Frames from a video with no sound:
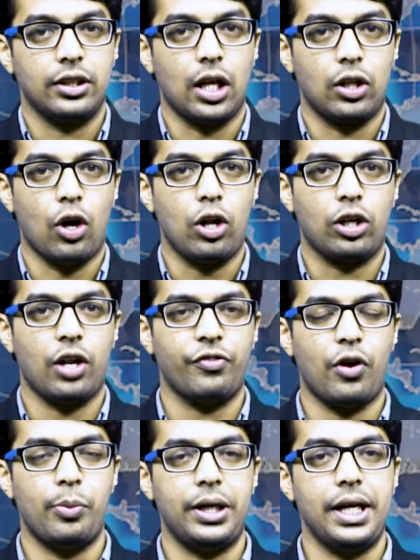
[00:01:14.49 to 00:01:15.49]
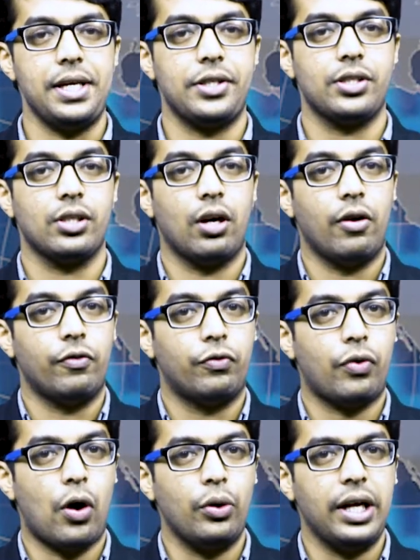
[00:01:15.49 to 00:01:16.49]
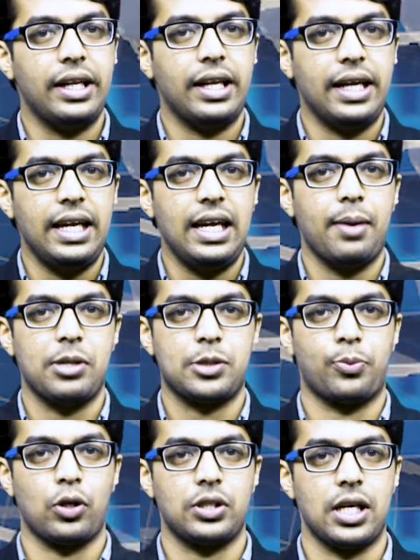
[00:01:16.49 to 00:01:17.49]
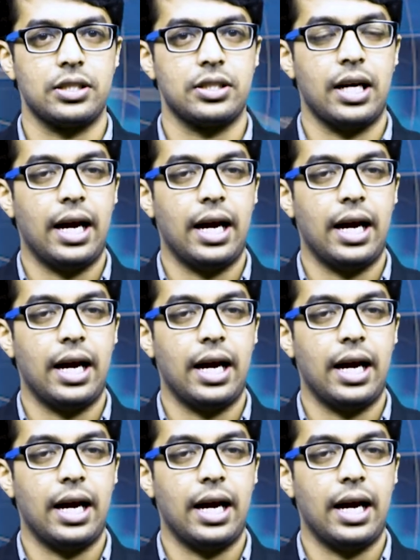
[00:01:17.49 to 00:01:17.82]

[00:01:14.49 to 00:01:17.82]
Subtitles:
the non-conformities found in EMS process